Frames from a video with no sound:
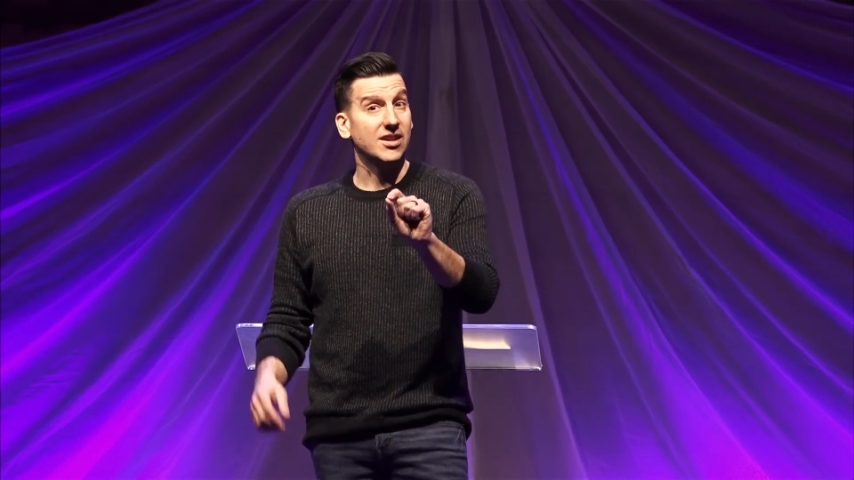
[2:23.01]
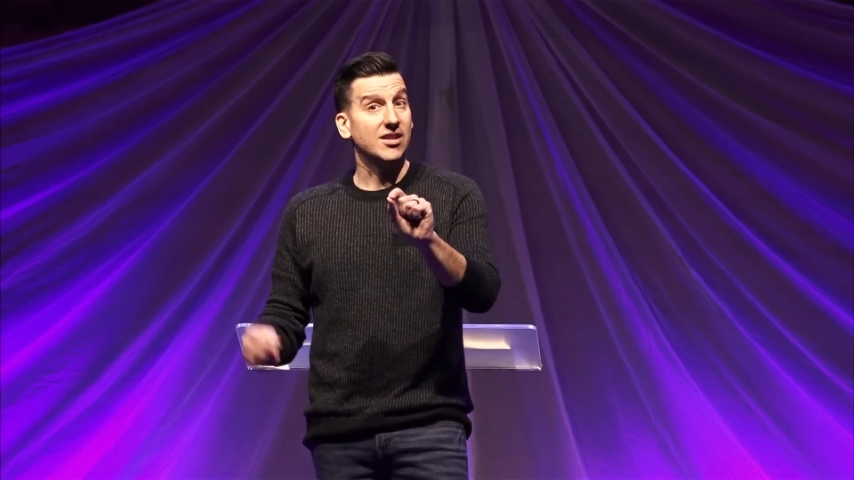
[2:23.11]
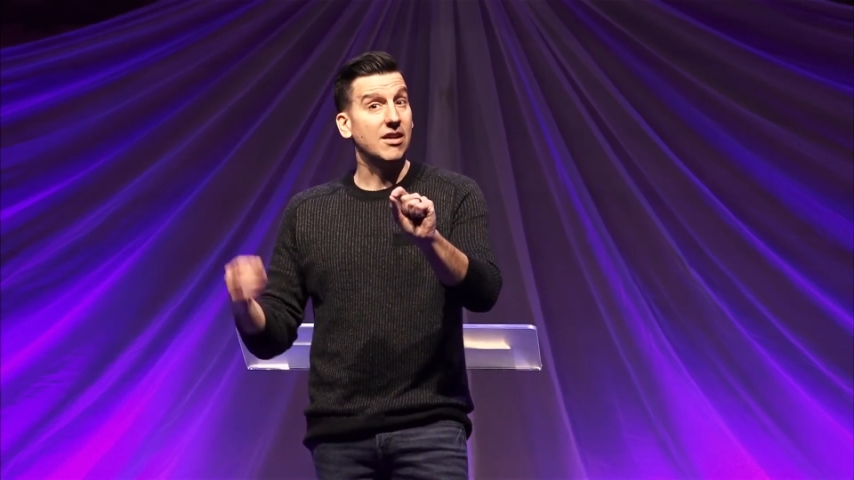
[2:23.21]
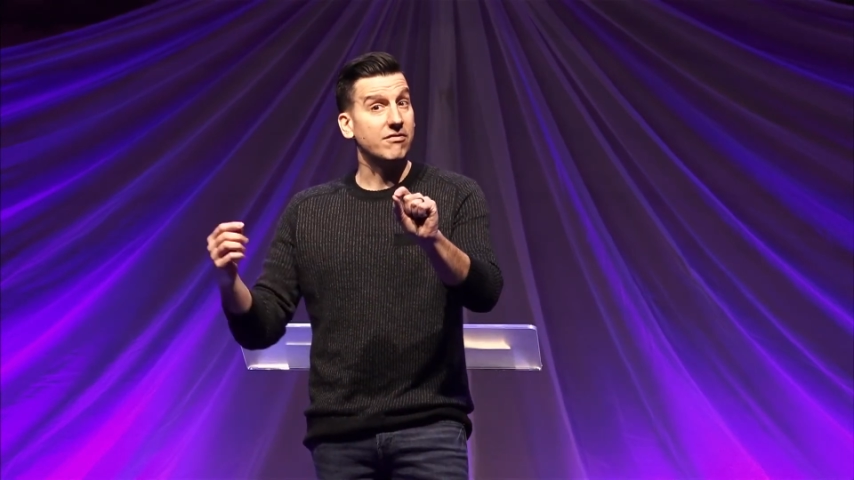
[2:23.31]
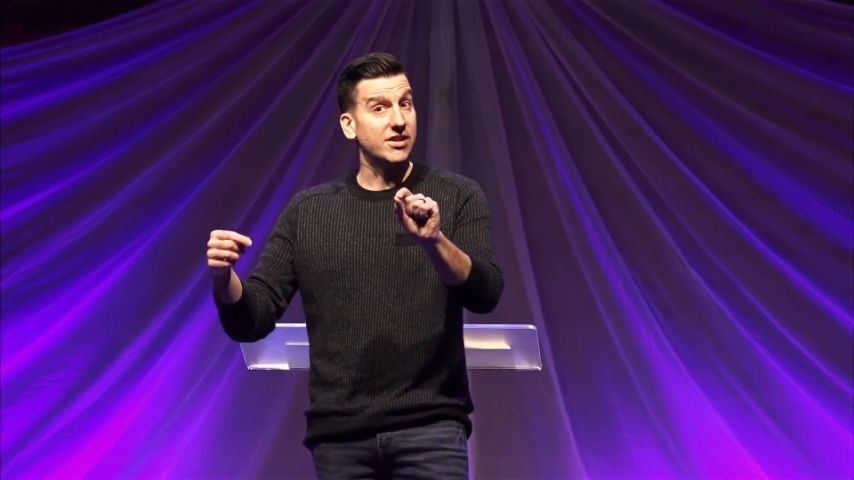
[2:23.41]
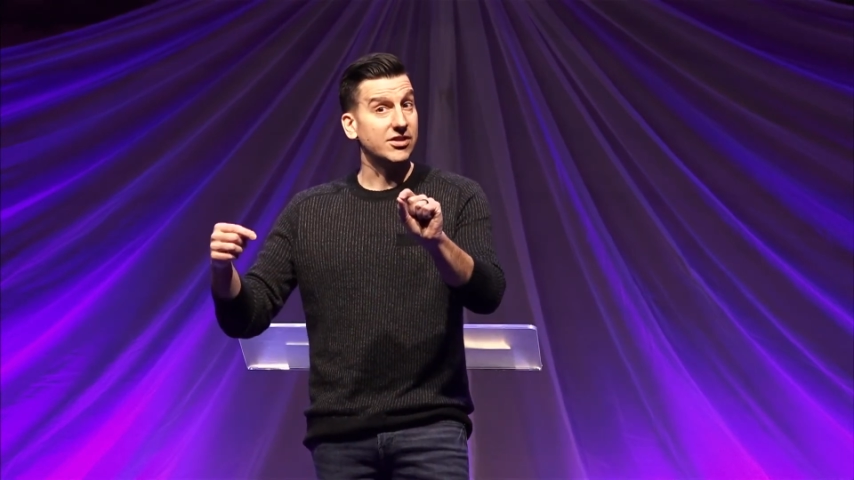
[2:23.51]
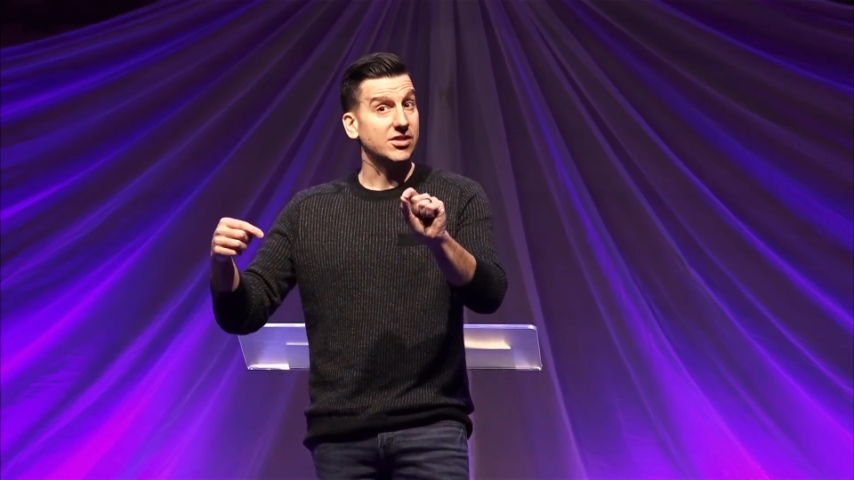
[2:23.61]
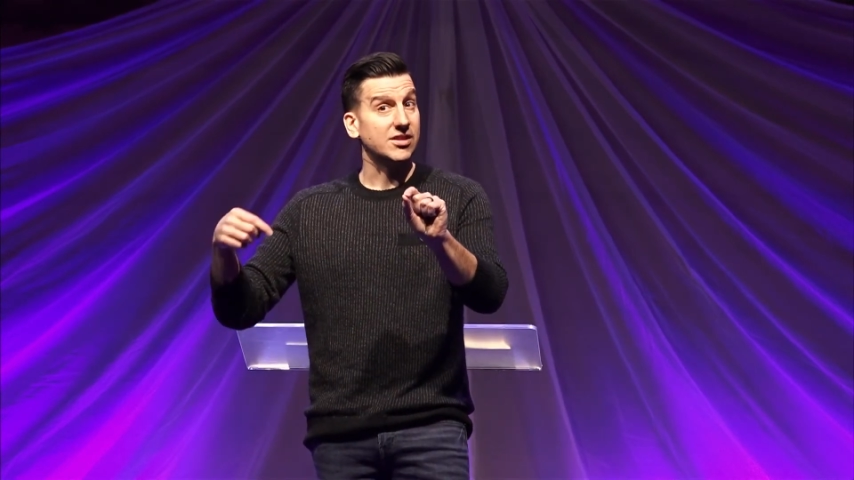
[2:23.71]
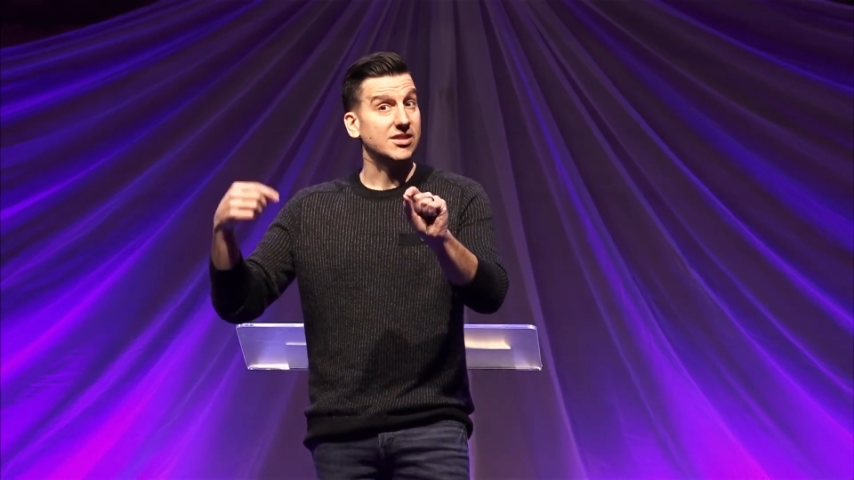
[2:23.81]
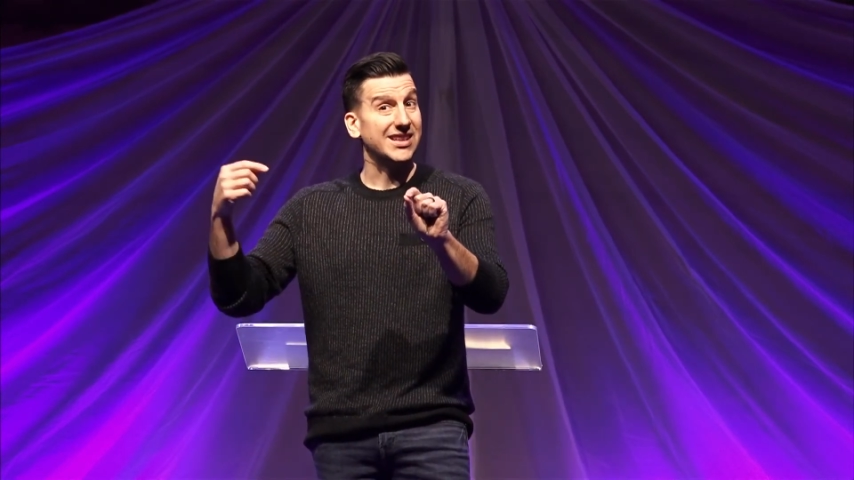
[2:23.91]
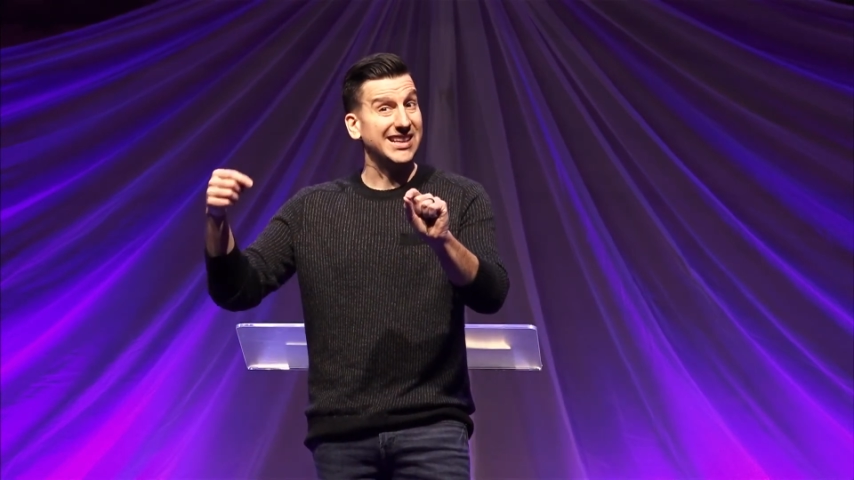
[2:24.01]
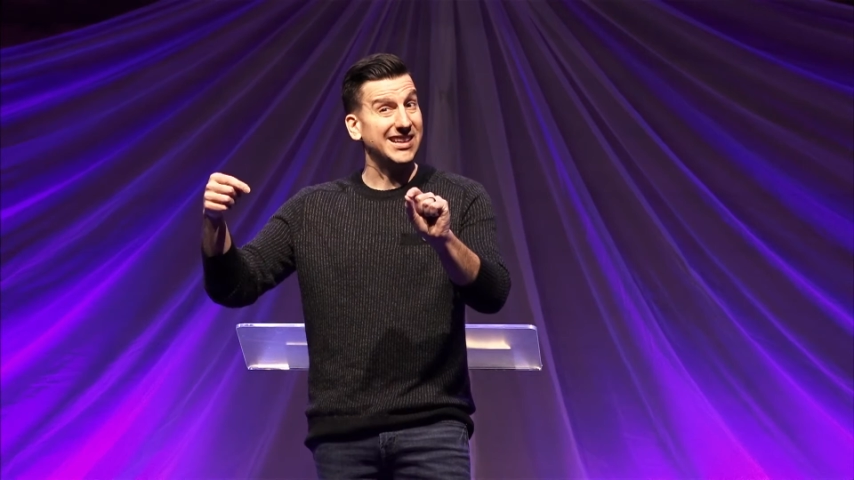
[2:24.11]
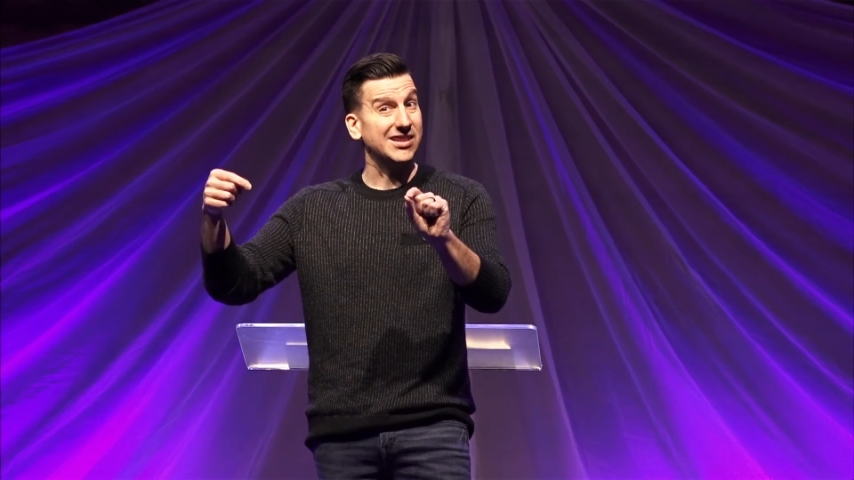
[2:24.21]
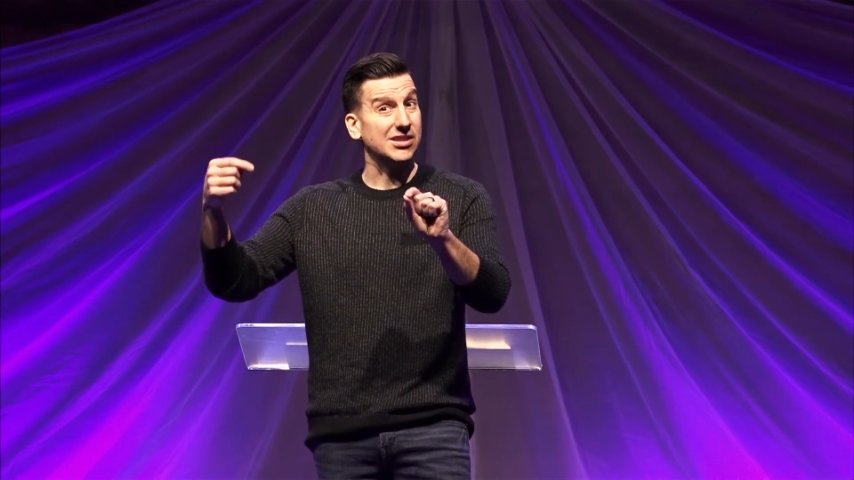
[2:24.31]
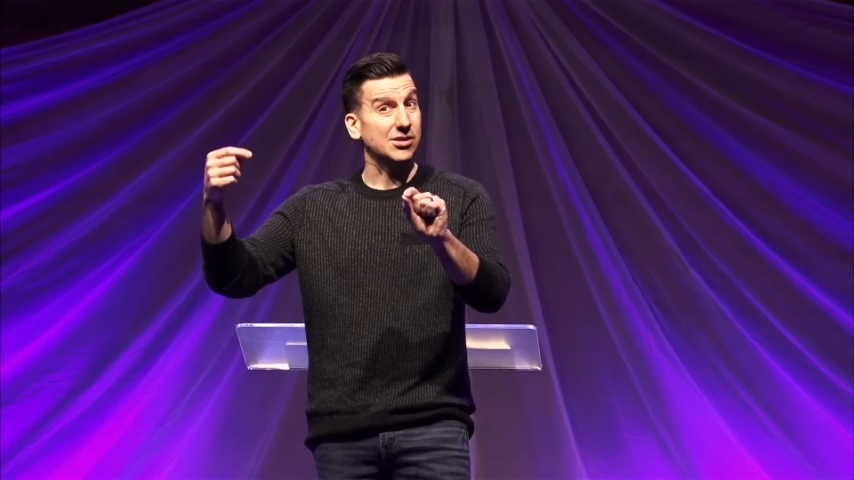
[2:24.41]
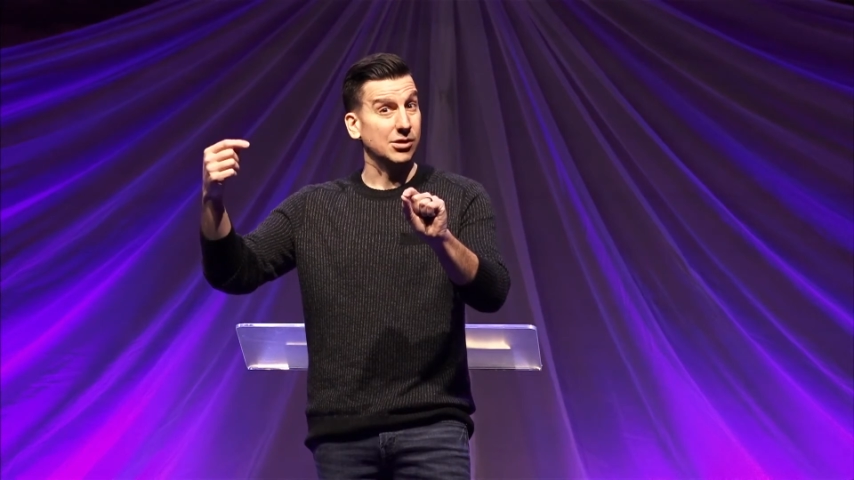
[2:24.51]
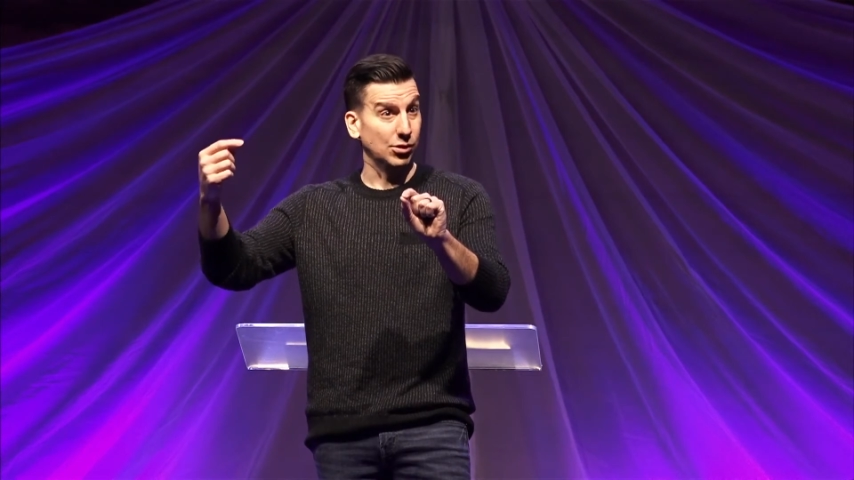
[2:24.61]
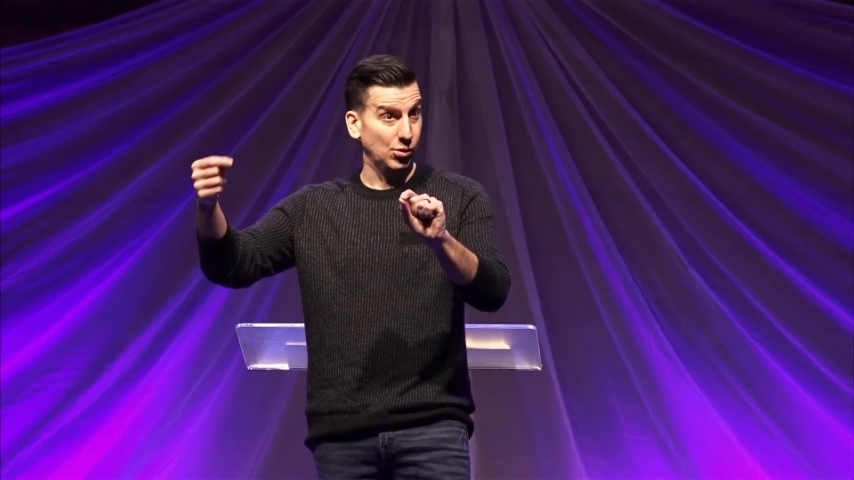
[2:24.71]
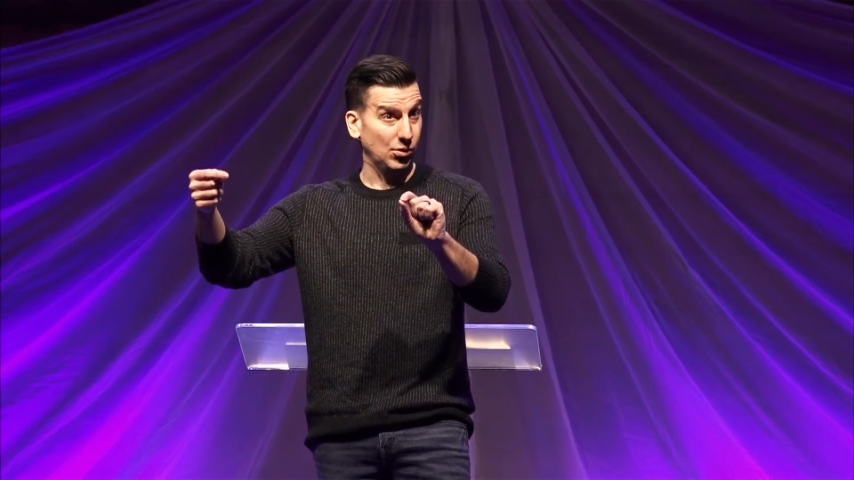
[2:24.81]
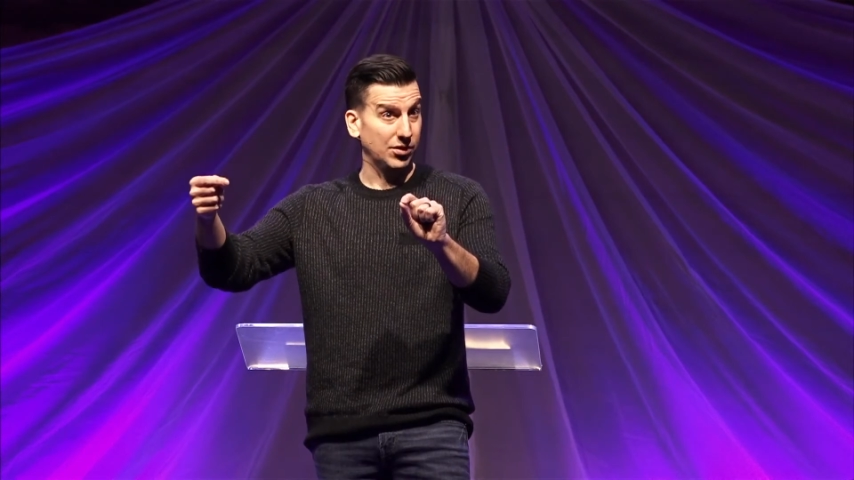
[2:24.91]
that vengeance is the
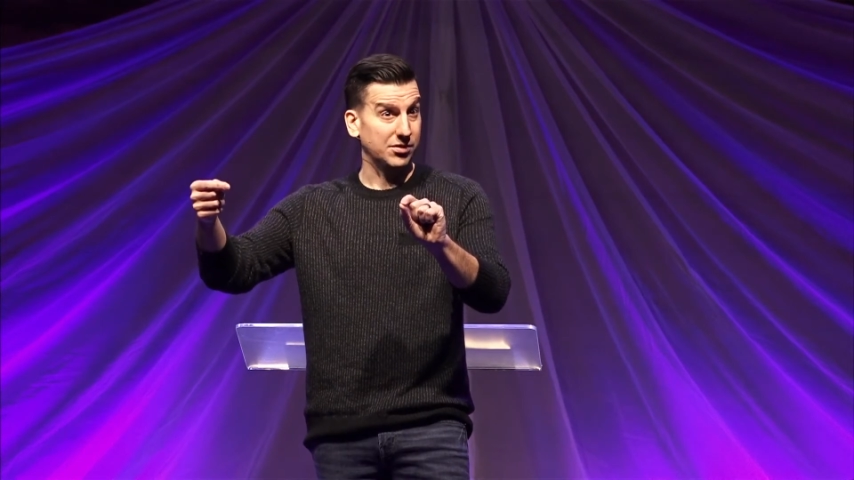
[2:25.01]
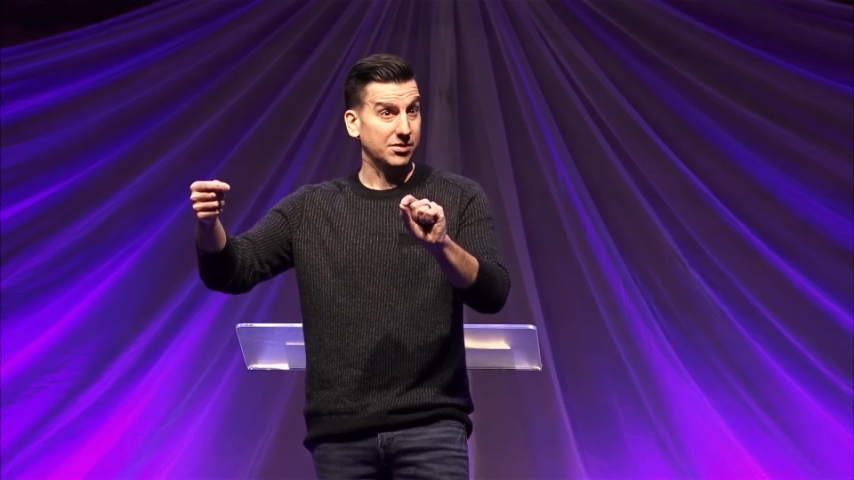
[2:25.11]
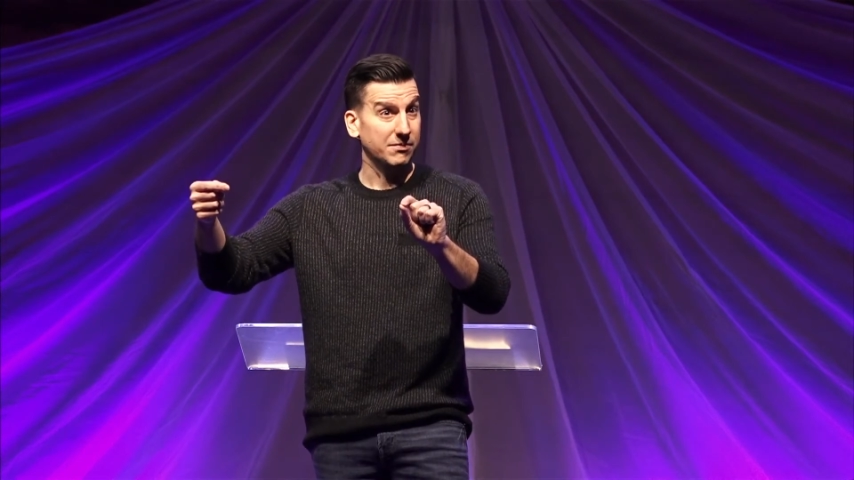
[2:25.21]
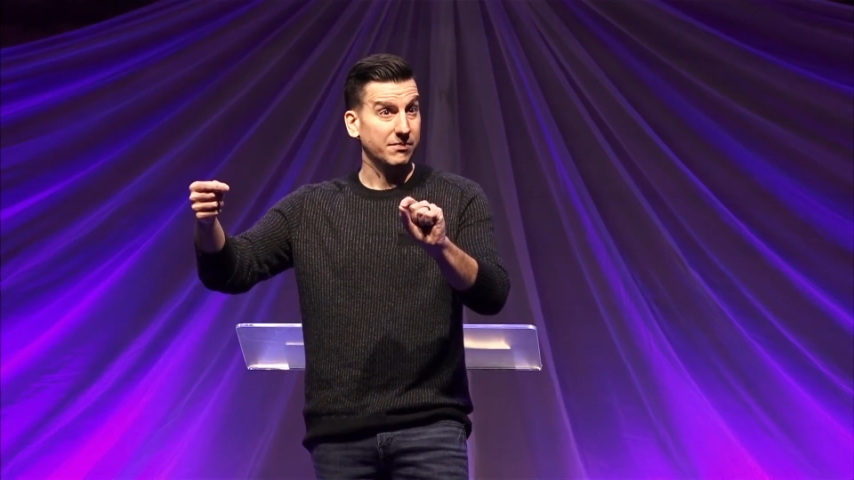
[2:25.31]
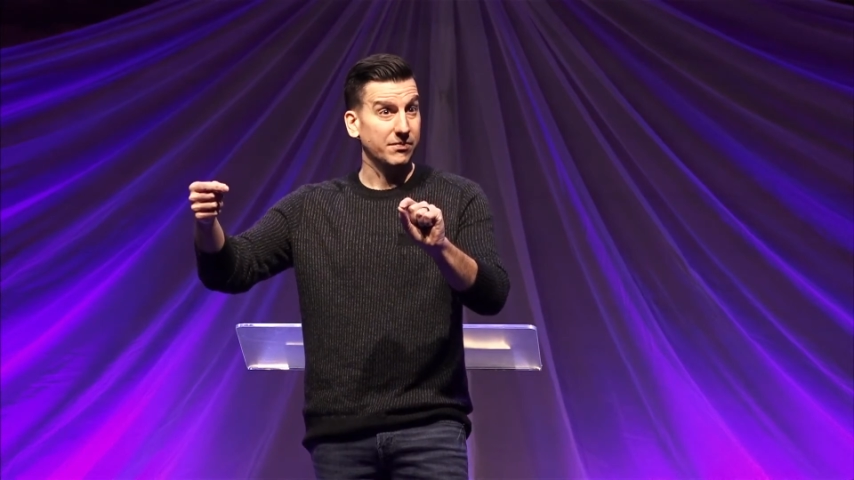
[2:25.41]
Lord's.